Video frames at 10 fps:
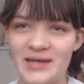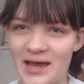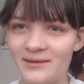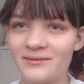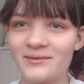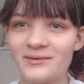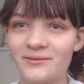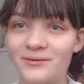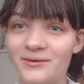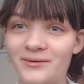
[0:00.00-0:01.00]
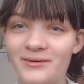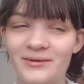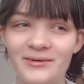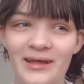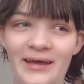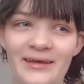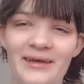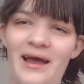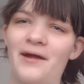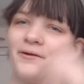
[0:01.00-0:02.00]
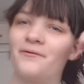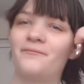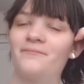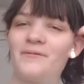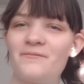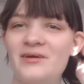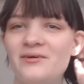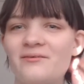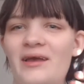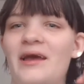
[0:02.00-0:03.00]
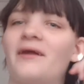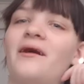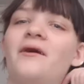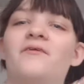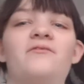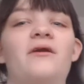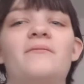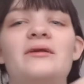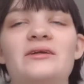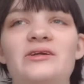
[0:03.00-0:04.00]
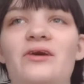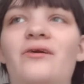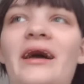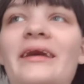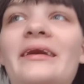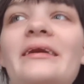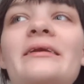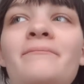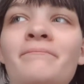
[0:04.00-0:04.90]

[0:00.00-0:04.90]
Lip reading: yet. Or, like, I don't know. We don't get a lot of comments, so, like,